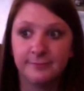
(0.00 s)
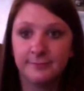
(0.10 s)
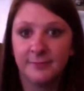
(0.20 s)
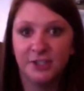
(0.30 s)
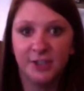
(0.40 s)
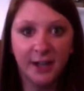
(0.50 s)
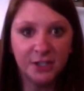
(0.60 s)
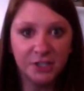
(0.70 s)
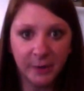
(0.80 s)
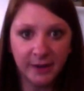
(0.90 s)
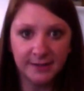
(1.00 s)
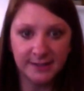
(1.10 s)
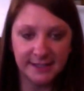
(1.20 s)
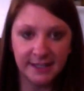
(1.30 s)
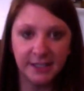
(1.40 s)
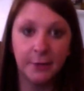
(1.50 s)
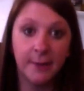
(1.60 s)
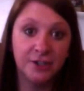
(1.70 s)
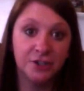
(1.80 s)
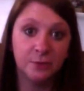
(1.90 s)
She kind of just wanted to see,
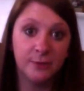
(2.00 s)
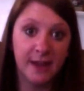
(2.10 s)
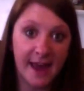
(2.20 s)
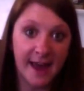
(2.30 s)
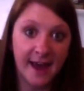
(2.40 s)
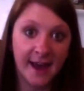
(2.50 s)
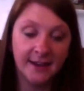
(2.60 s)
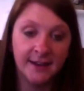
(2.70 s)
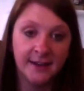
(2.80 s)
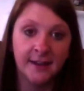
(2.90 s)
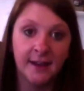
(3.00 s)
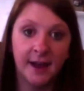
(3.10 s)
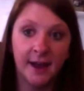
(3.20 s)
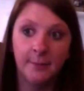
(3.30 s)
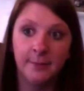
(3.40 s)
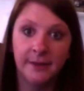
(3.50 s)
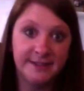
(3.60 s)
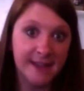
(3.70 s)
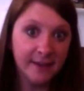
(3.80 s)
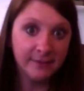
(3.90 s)
make sure we had a
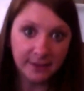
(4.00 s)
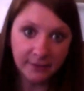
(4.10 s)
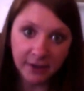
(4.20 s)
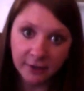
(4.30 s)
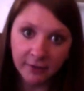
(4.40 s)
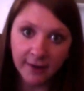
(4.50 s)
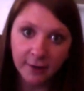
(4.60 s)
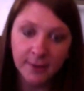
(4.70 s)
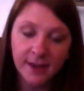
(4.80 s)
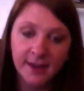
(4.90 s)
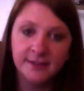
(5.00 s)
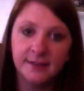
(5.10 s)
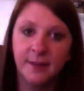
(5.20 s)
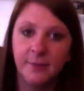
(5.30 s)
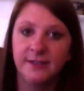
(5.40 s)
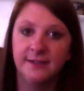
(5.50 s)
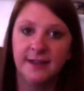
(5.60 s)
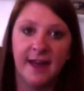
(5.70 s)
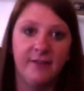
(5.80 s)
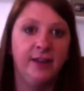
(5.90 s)
safe living environment, that we didn't
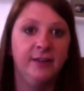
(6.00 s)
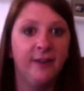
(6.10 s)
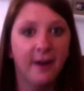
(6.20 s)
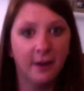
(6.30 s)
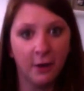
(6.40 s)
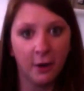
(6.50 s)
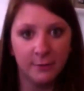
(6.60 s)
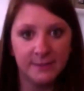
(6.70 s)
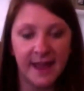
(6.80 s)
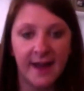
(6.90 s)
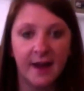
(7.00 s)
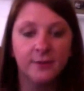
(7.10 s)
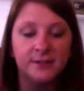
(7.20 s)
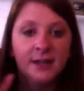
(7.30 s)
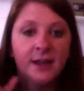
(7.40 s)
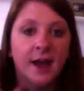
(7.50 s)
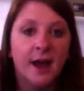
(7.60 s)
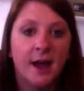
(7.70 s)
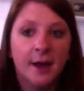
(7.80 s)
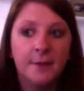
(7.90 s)
have any firearms out,
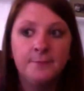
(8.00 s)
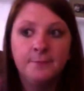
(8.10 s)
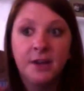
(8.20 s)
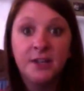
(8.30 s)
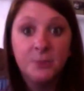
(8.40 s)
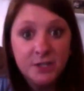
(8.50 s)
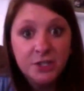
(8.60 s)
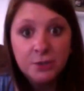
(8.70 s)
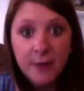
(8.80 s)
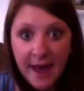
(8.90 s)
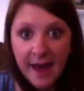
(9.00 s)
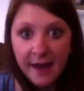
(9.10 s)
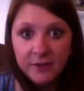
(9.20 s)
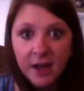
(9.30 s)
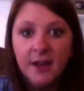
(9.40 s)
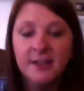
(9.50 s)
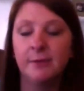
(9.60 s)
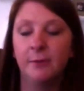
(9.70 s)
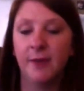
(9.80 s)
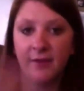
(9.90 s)
because we do have guns,
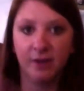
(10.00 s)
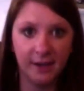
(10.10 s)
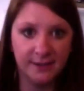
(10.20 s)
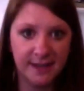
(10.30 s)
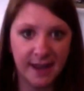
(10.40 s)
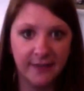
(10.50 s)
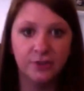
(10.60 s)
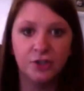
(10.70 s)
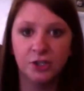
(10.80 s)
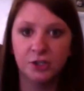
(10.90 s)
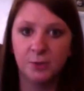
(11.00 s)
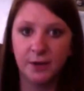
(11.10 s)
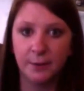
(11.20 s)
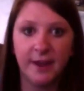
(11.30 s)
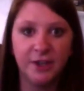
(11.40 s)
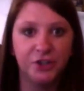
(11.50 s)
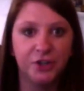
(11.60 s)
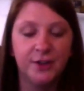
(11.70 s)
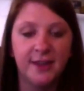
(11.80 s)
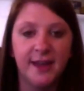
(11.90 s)
but we have a gun safe, so she just wanted to make
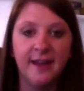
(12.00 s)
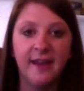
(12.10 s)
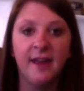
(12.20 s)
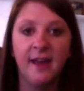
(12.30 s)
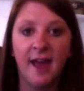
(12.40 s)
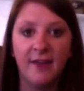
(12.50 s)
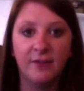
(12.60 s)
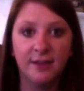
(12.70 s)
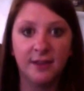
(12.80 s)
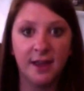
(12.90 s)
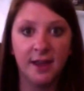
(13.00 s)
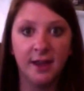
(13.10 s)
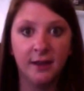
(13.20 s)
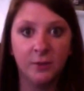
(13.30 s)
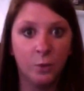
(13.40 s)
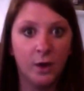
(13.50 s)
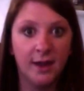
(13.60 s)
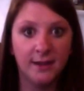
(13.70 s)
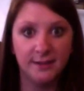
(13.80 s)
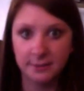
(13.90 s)
sure that everything
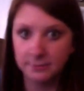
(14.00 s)
was,